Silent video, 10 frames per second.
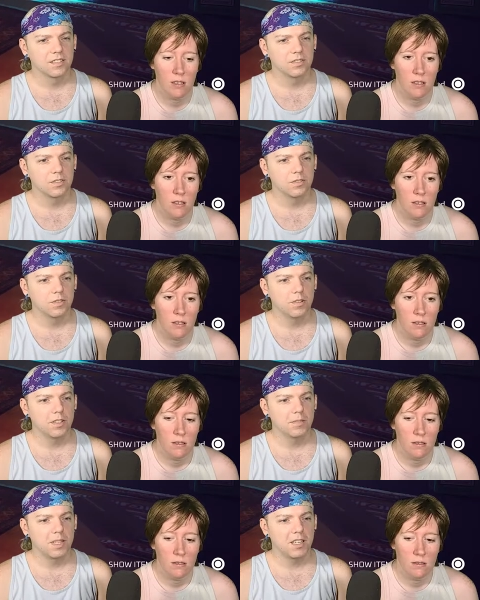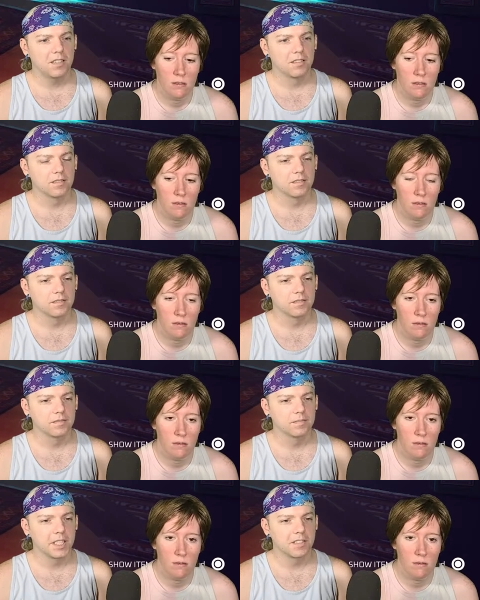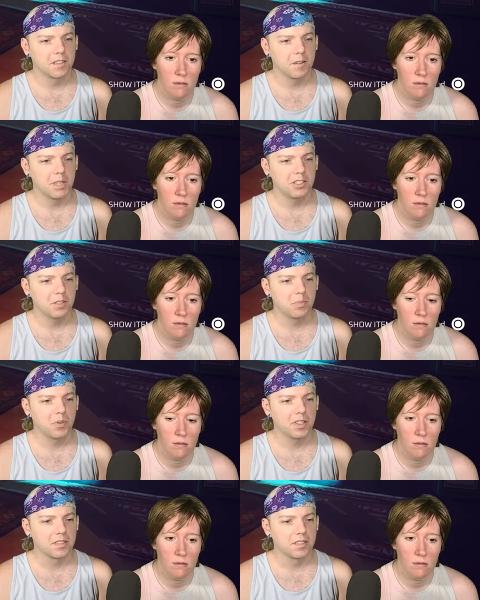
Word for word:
Speaker 1: Do you know this man? Exclamation point.